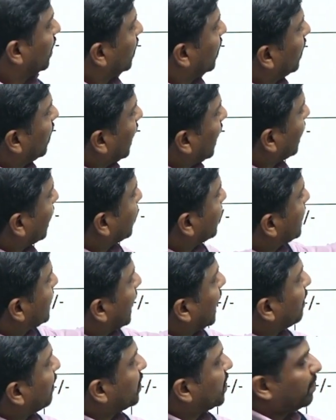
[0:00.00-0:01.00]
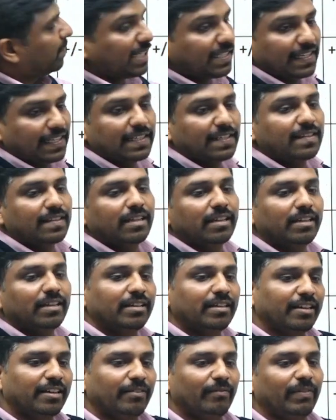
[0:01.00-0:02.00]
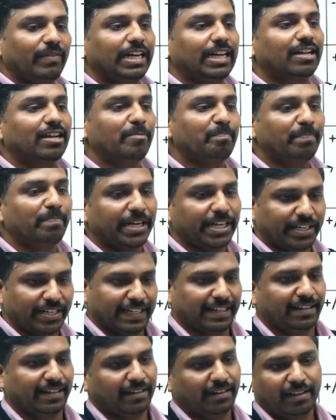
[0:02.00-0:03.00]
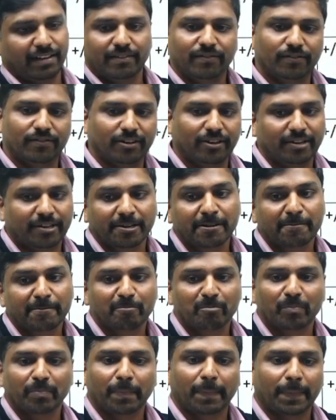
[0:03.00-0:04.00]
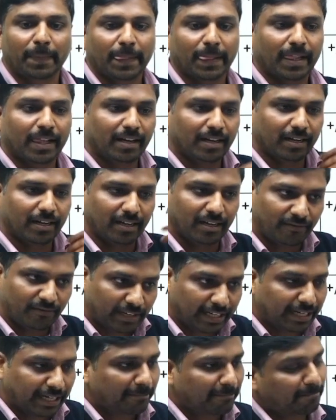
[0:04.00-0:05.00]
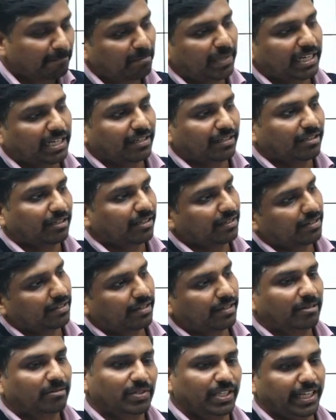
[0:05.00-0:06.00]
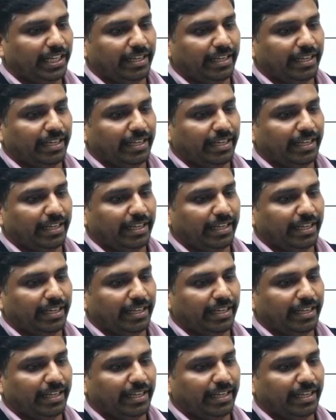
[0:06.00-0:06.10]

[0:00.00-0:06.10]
Like same species will compete for a particular thing.